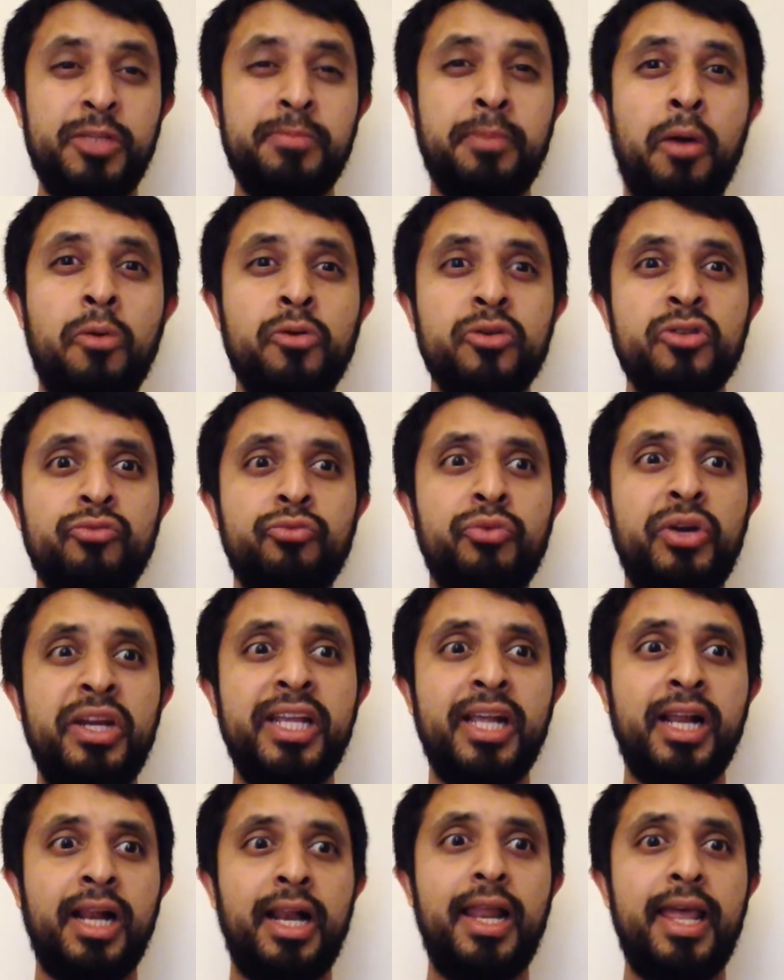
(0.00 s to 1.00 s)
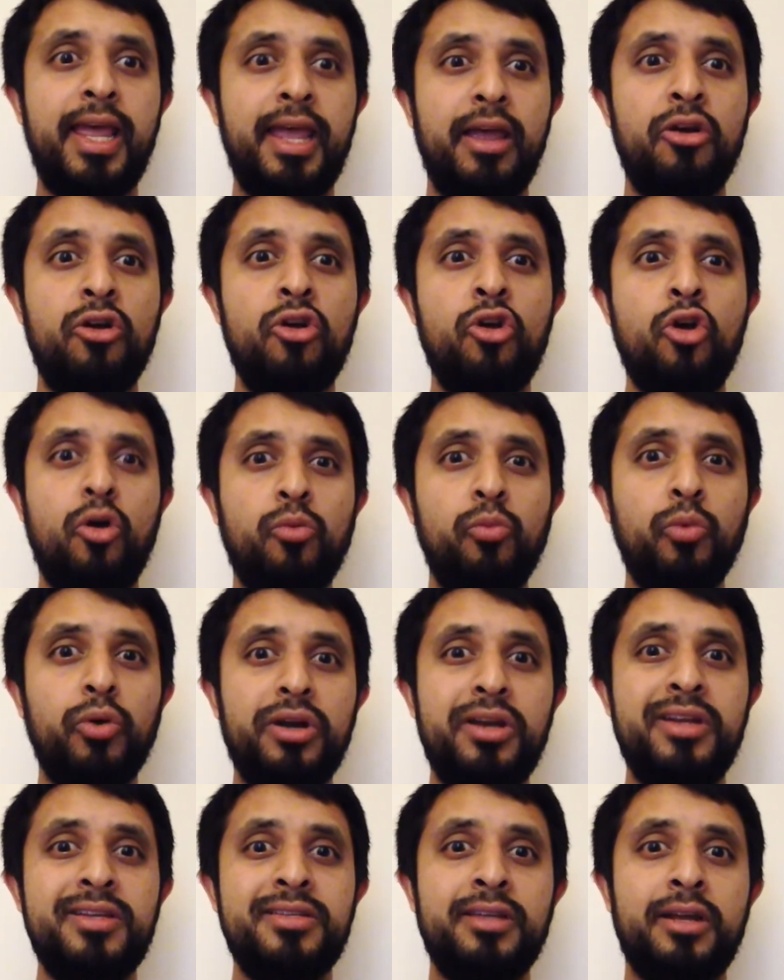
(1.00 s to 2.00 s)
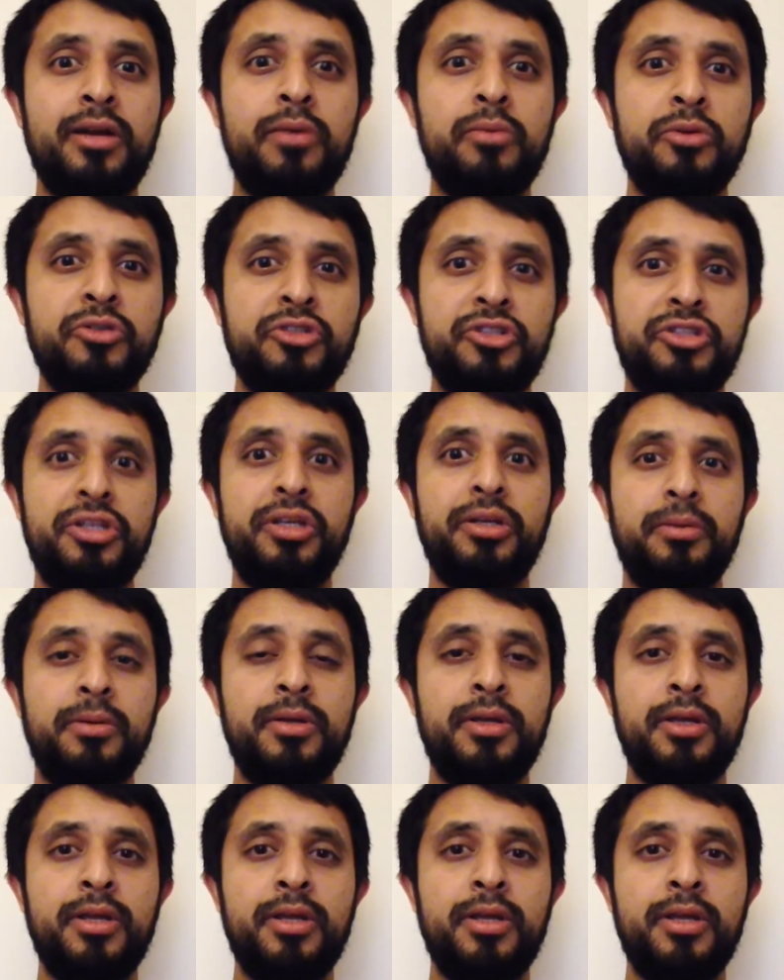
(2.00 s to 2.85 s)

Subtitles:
but I wasn't really clear on what it is that I want to do.